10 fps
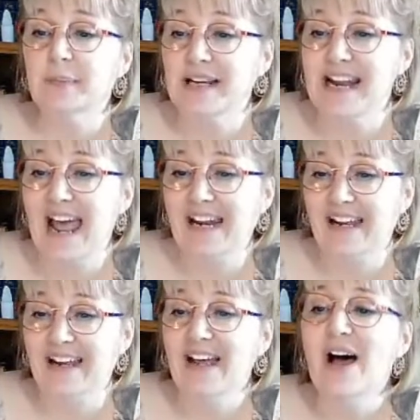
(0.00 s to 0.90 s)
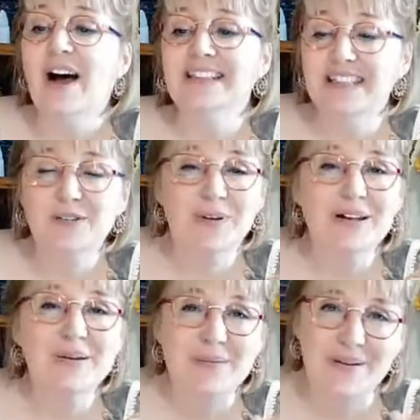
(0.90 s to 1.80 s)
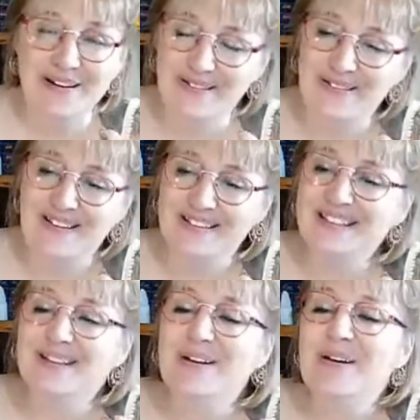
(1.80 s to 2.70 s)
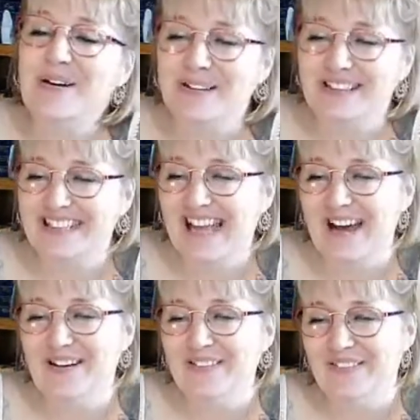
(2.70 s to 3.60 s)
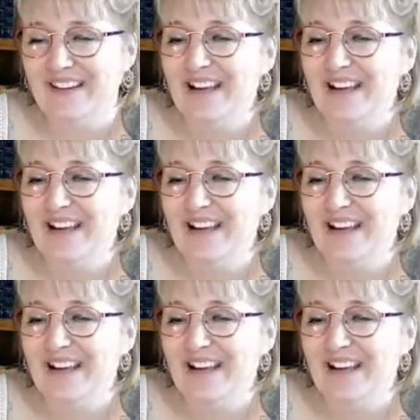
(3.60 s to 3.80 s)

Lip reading: be a nana. I did wonder what you're going to call yourself.